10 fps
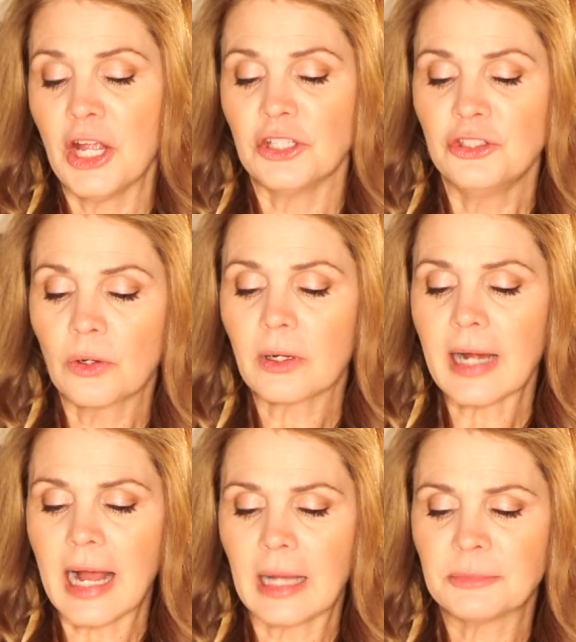Your
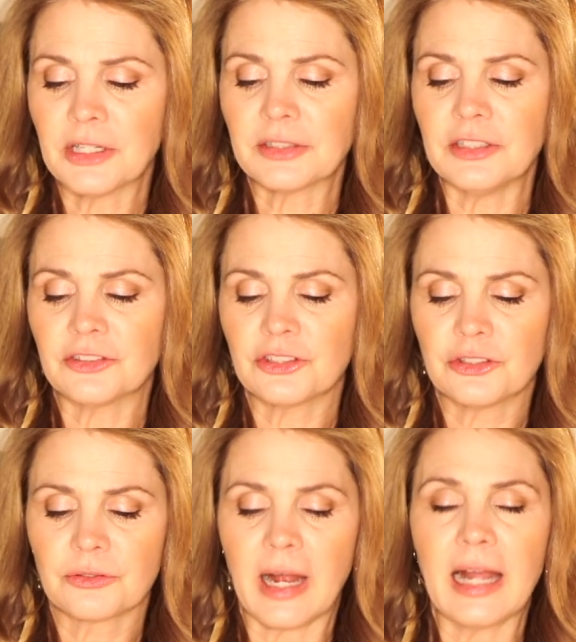object is to
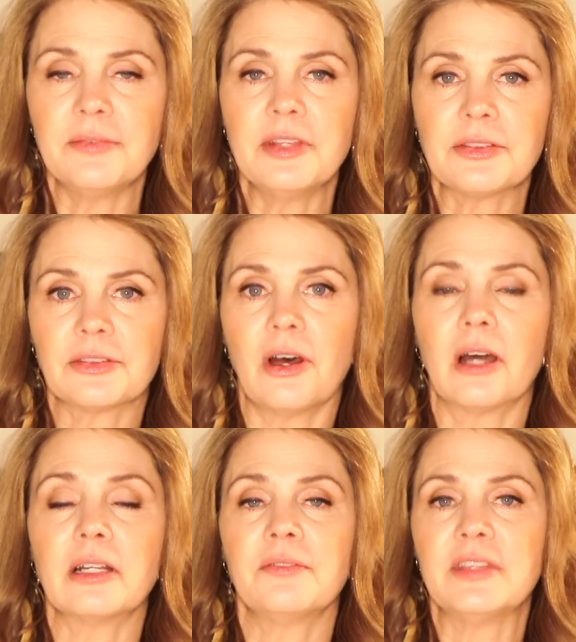drive the
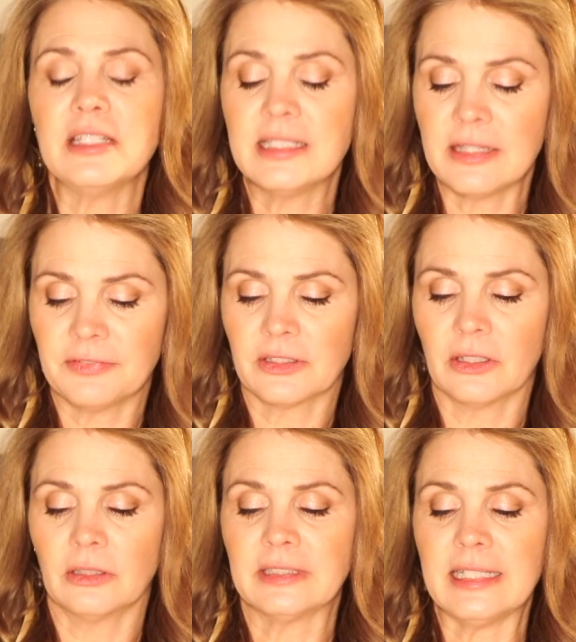thought of the
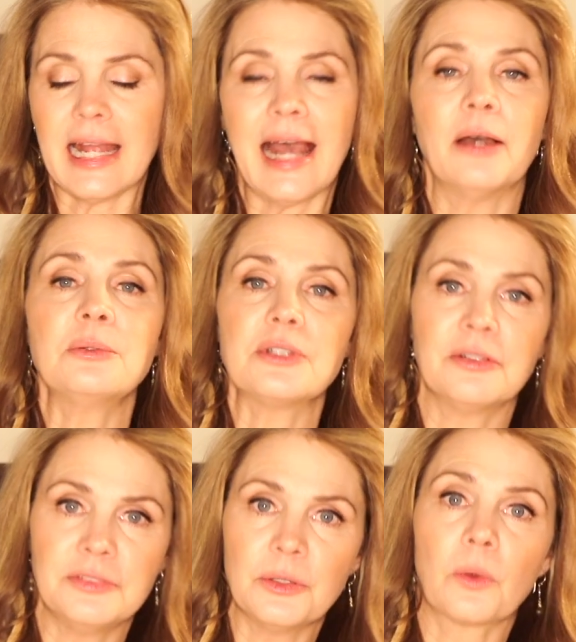difficulty out
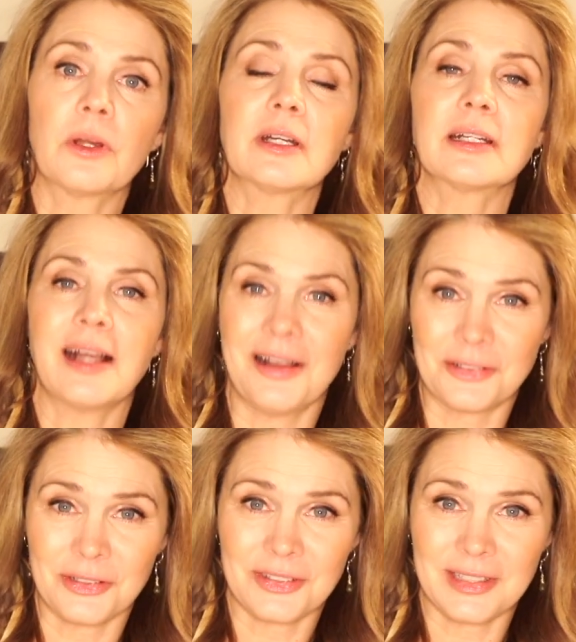of your
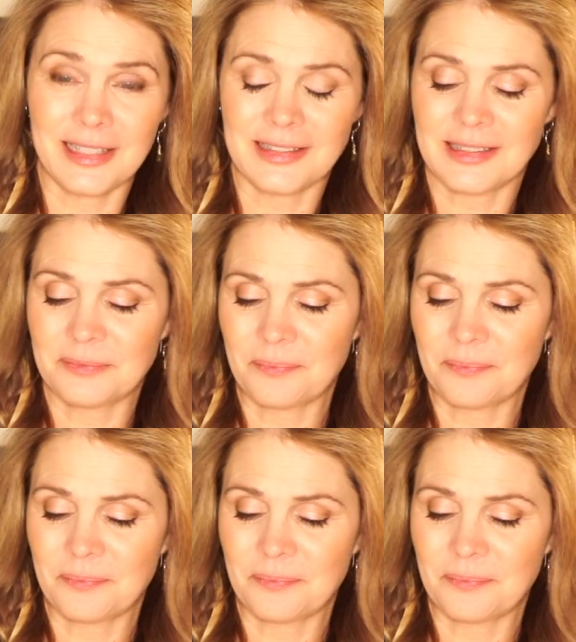consciousness,